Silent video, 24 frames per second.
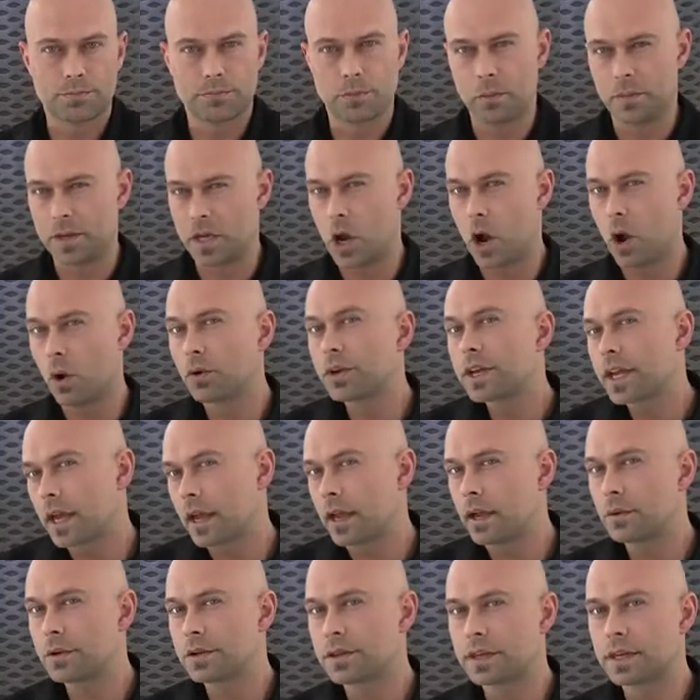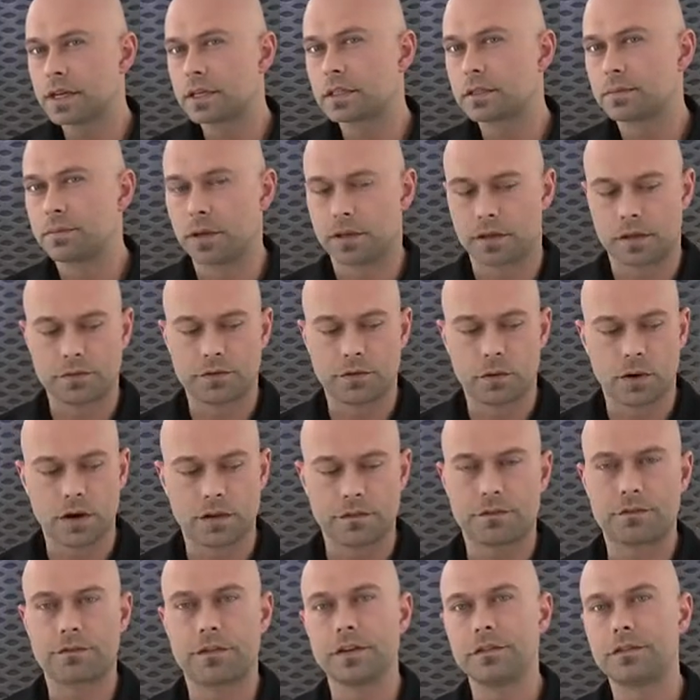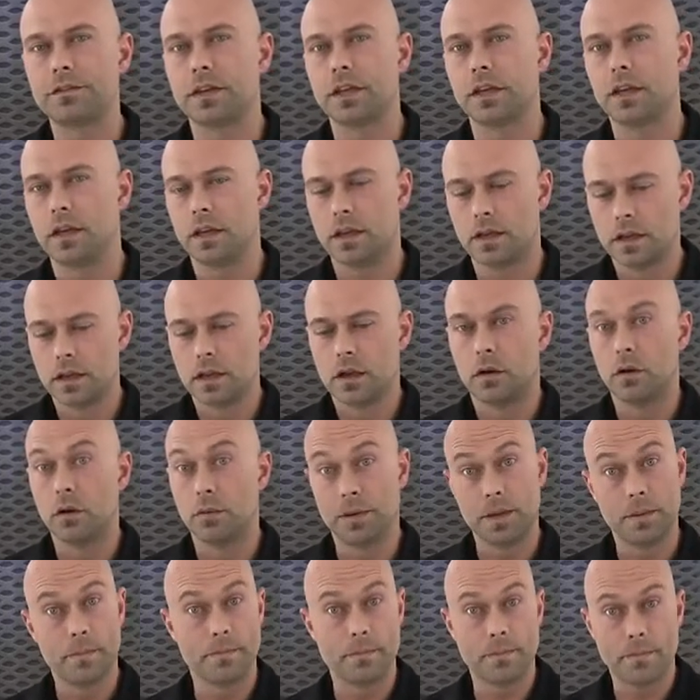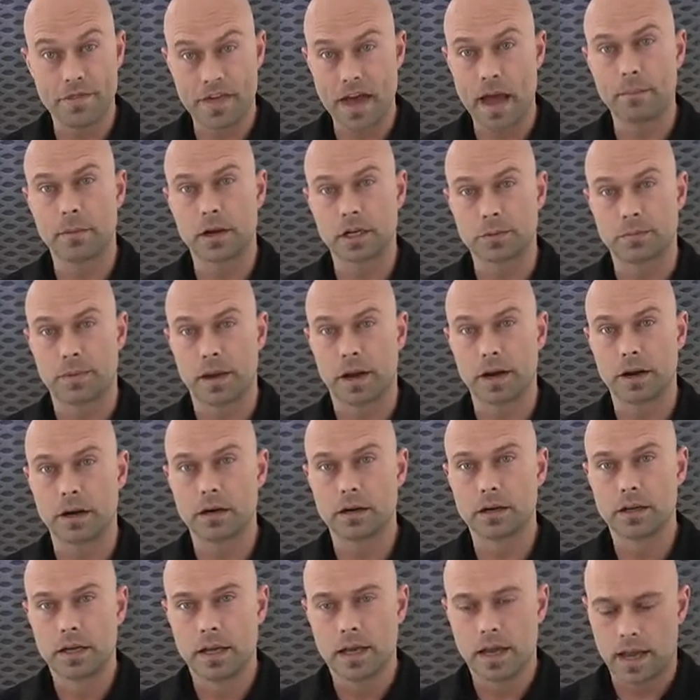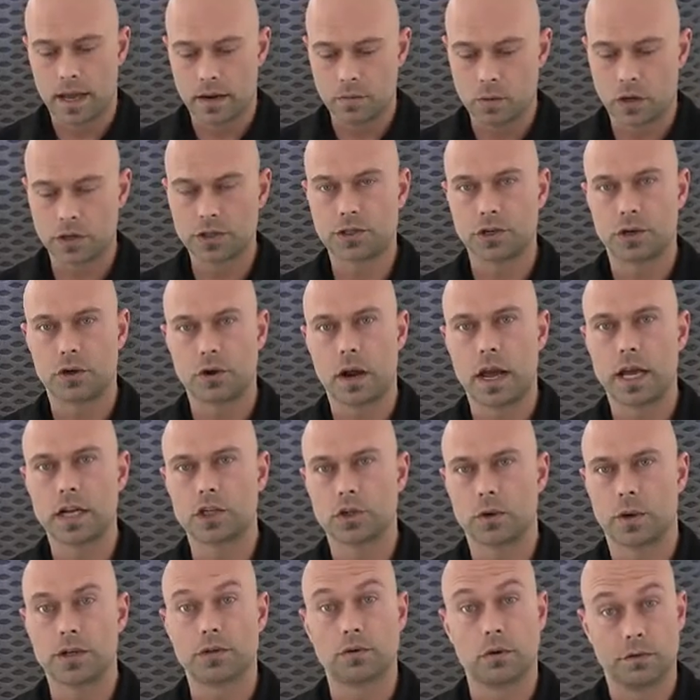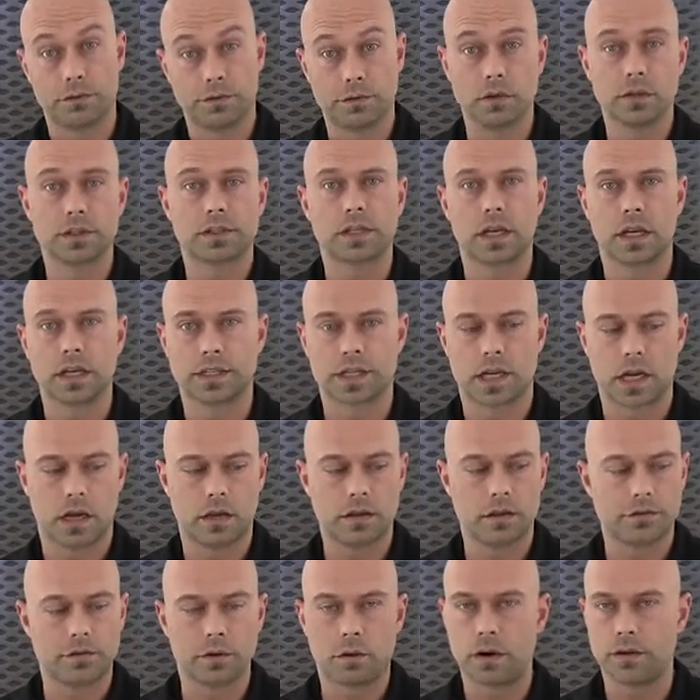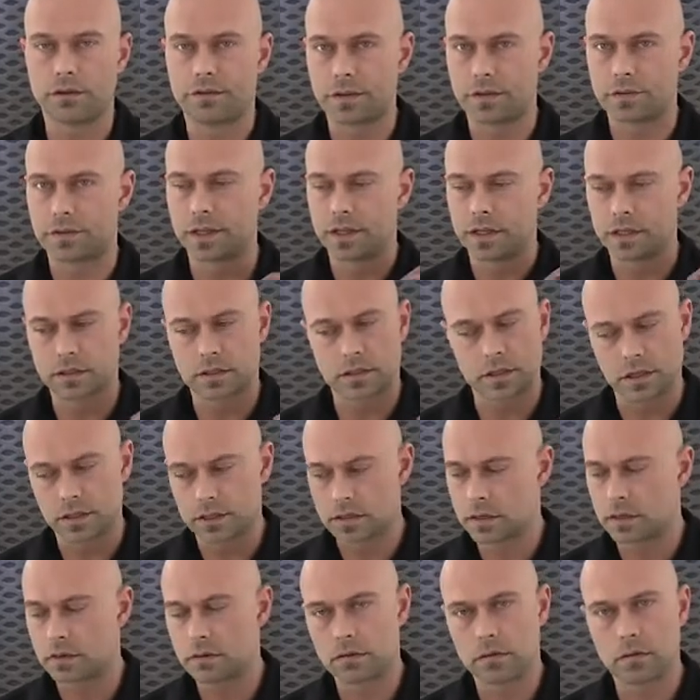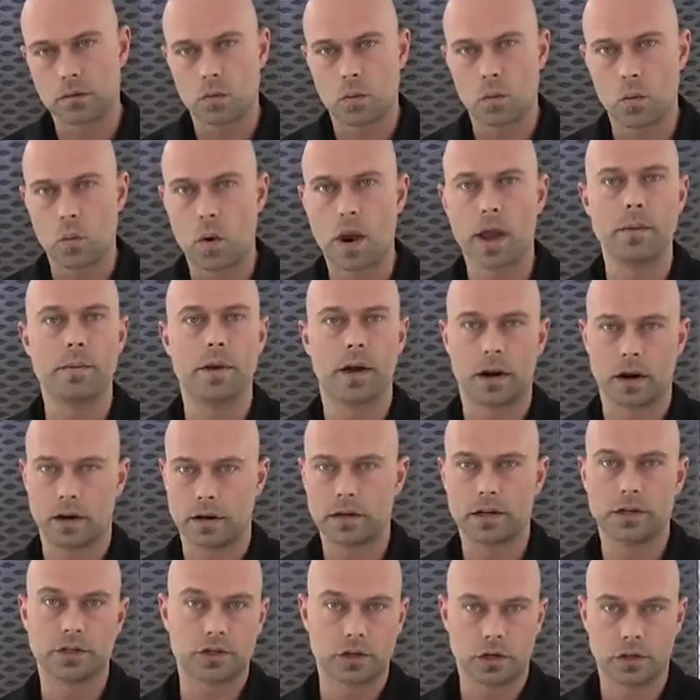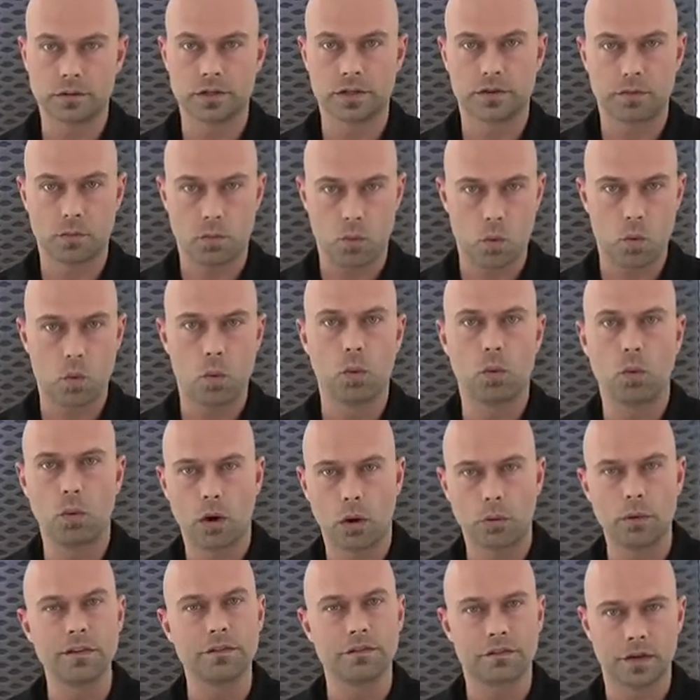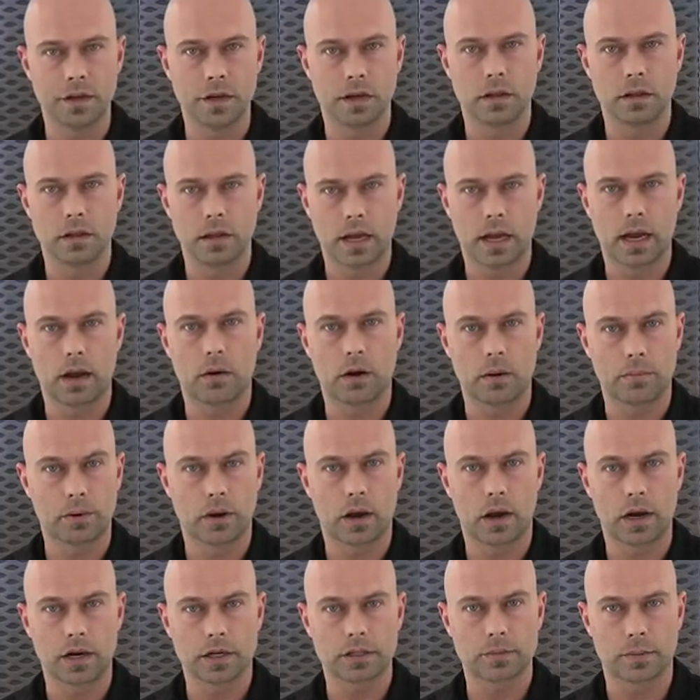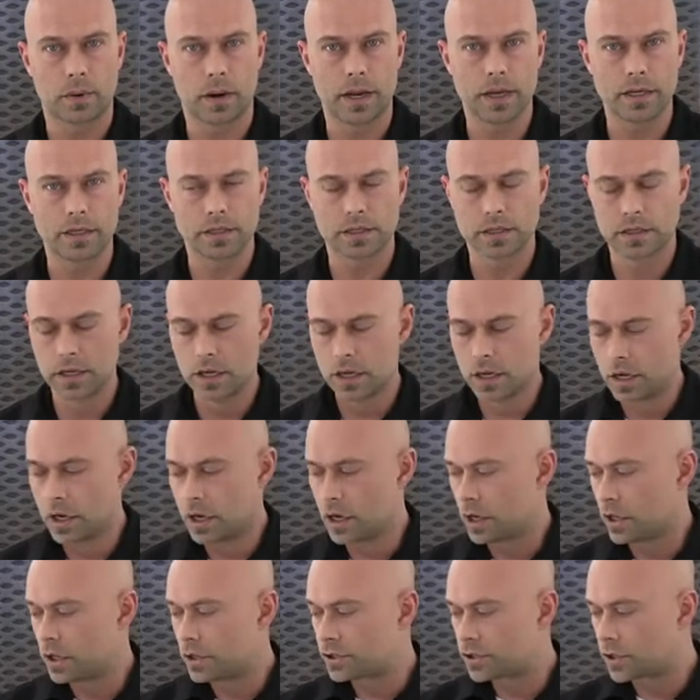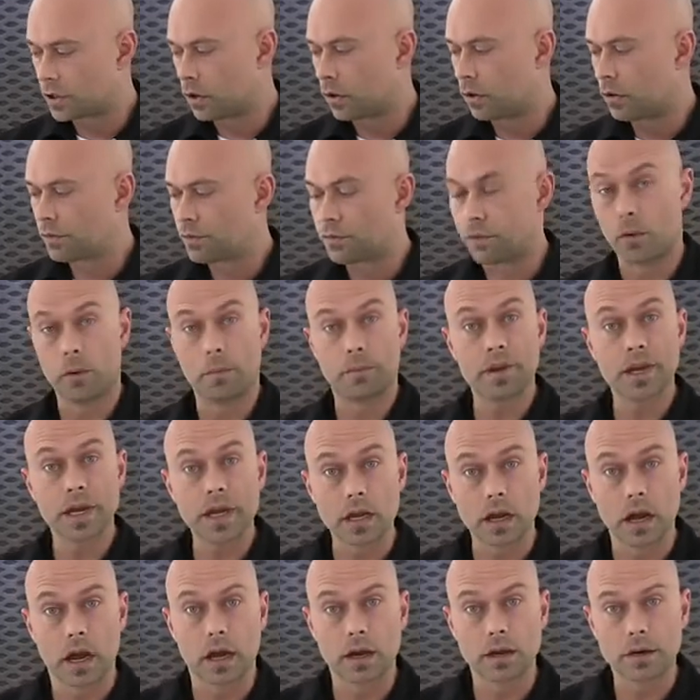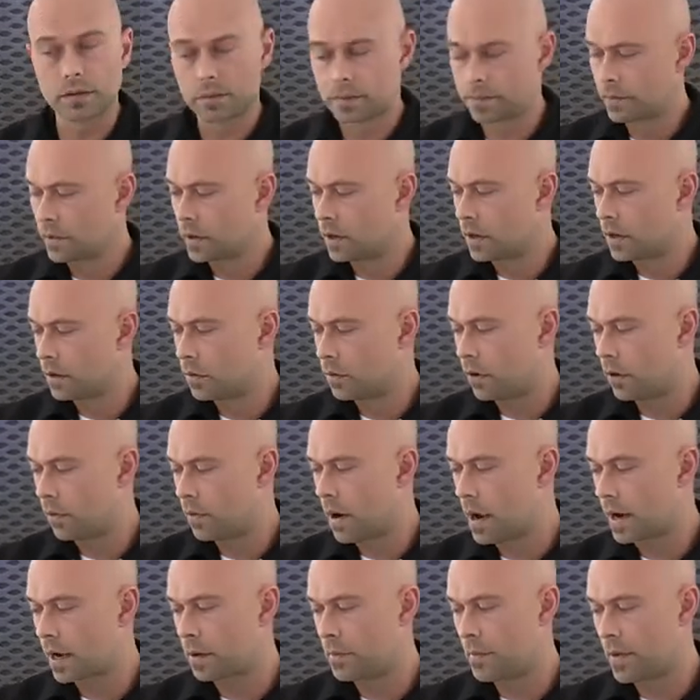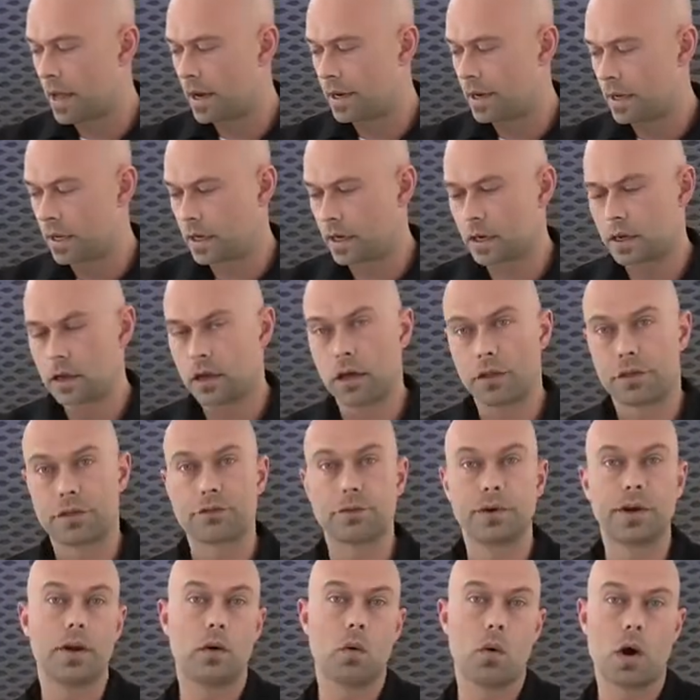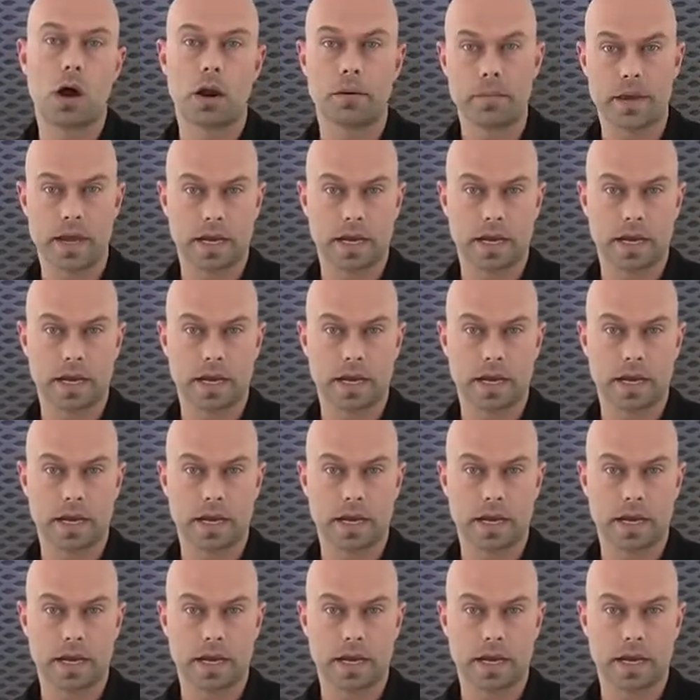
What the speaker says: will be okay with this, but the 40-50 will be that much better. And once you graduate to a full-size gun, the 40-50 is way better in terms of what we feel, how our product sprays. So for big gun, we're recommending a 3-to-1